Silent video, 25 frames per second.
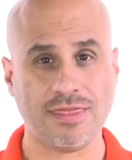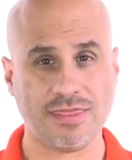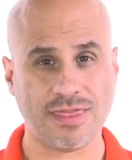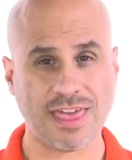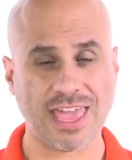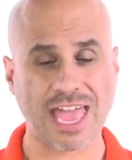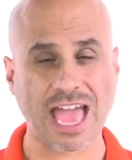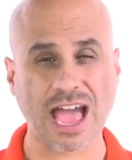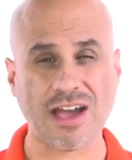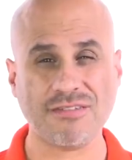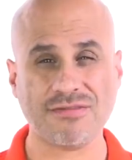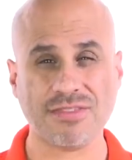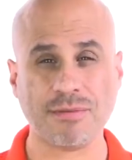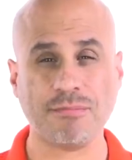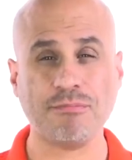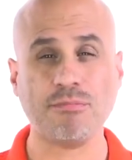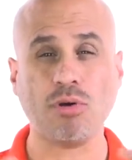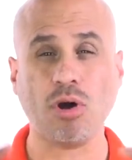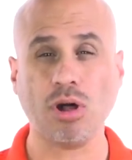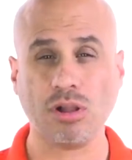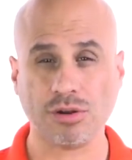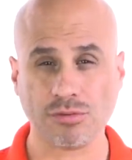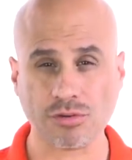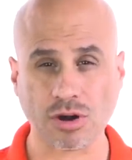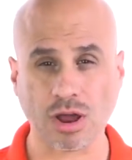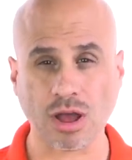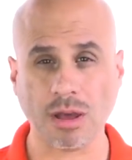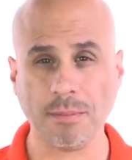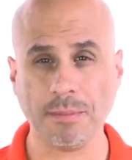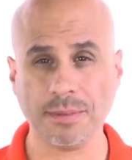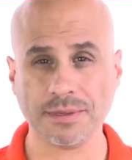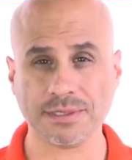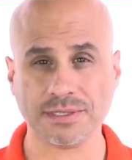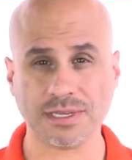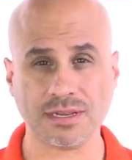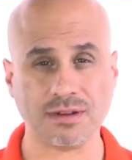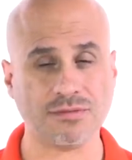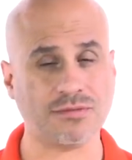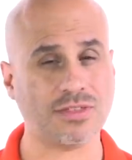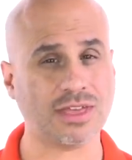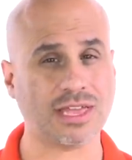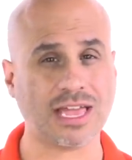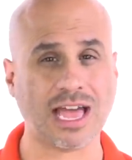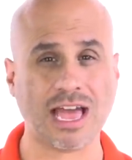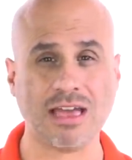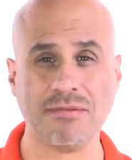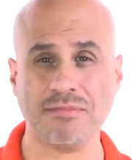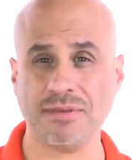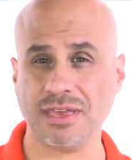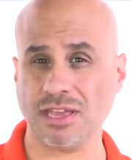They have the polar opposite of the
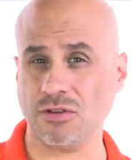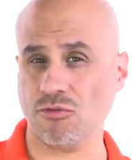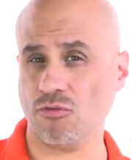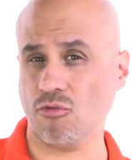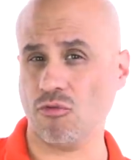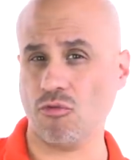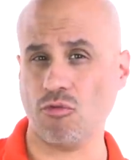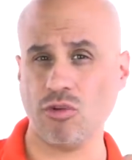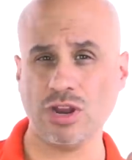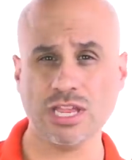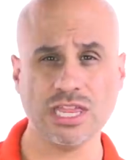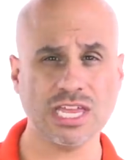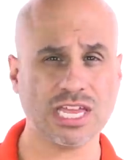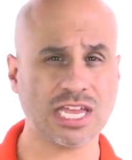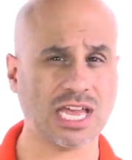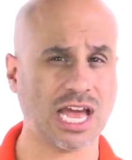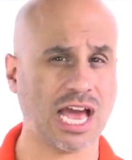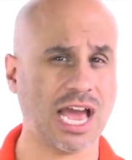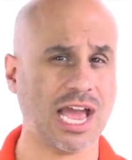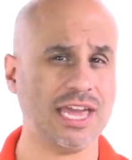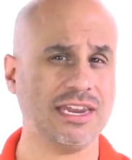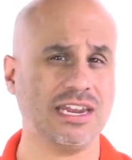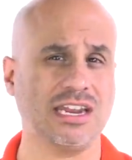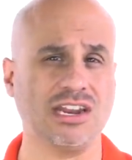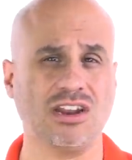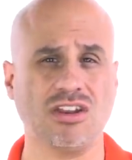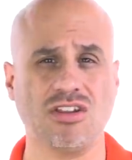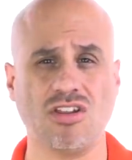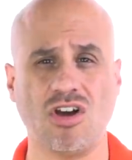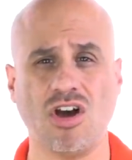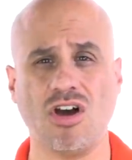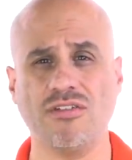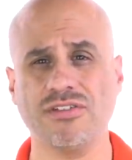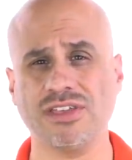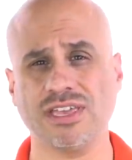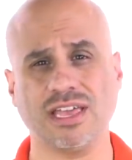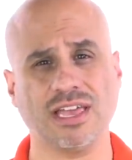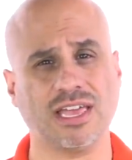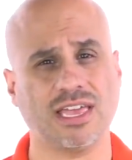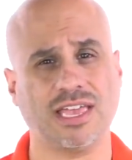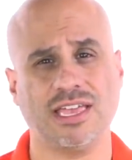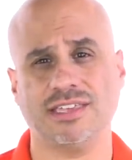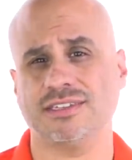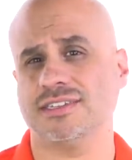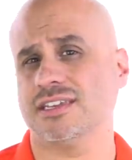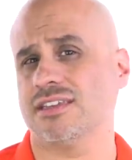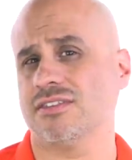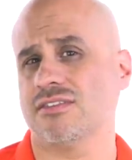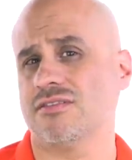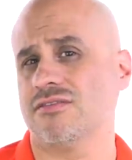guy being really kind and loving and
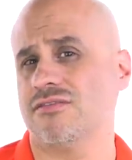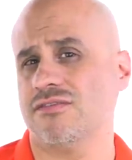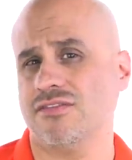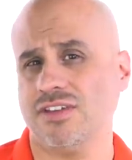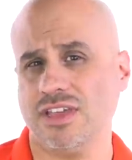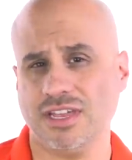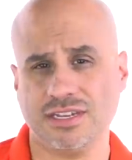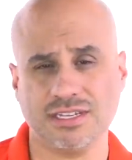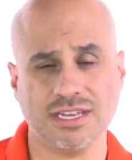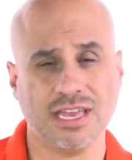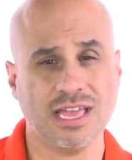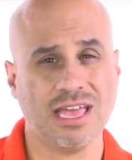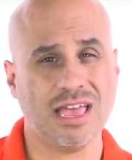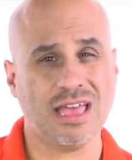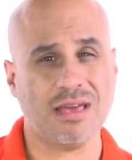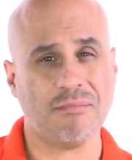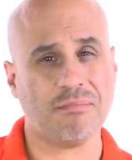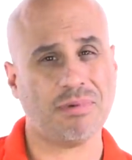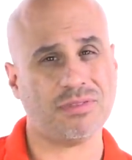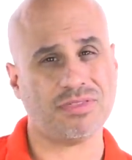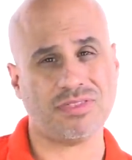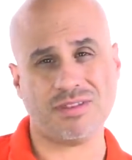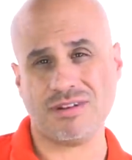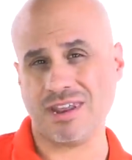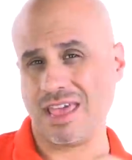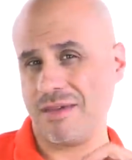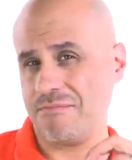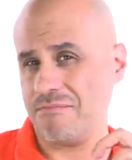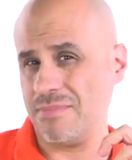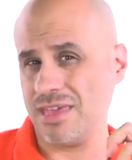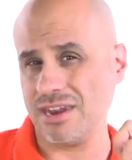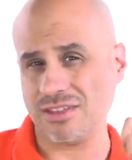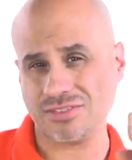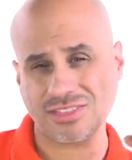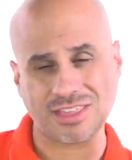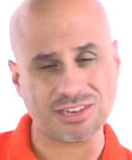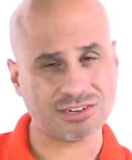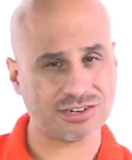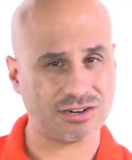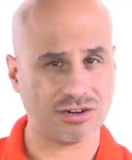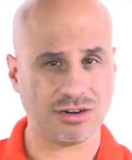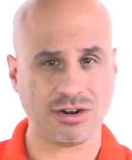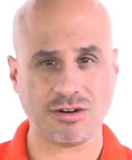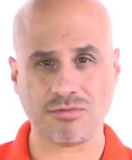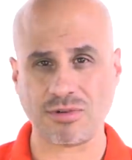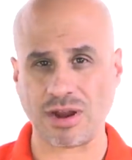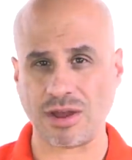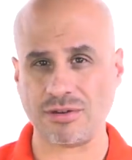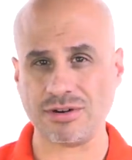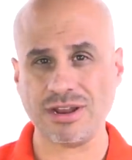kissing their feet, but the minute they turn
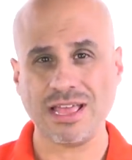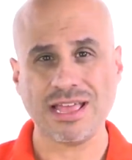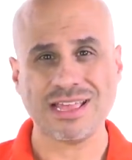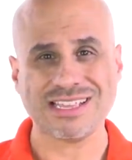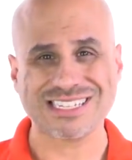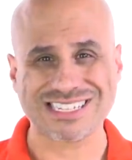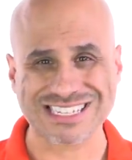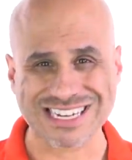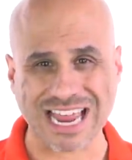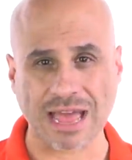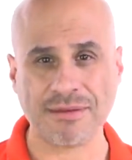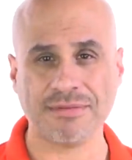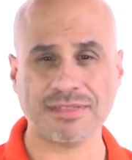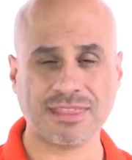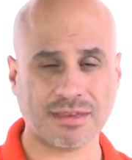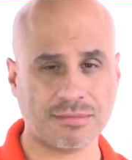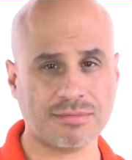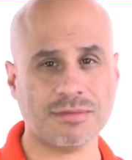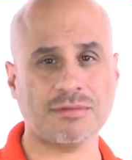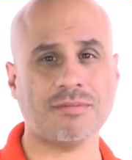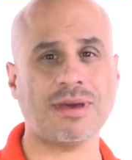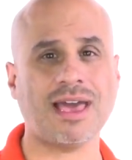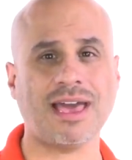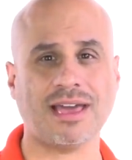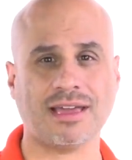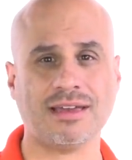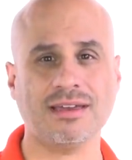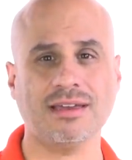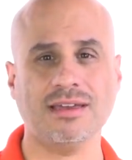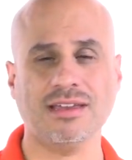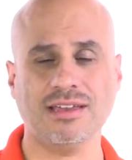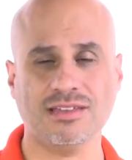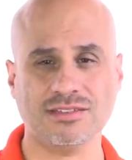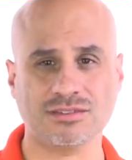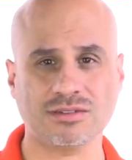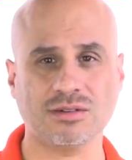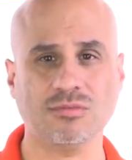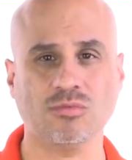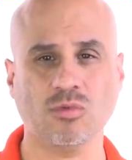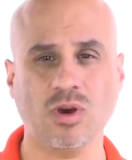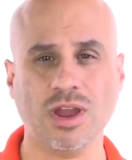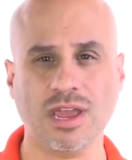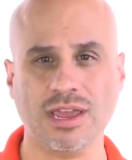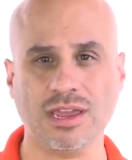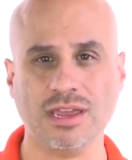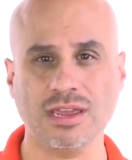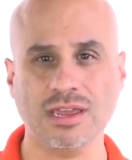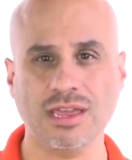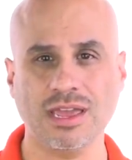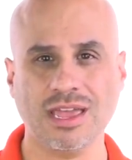around, stabbing them in the back in some
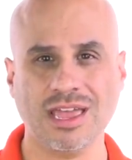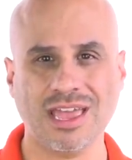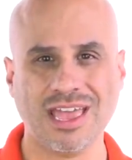way.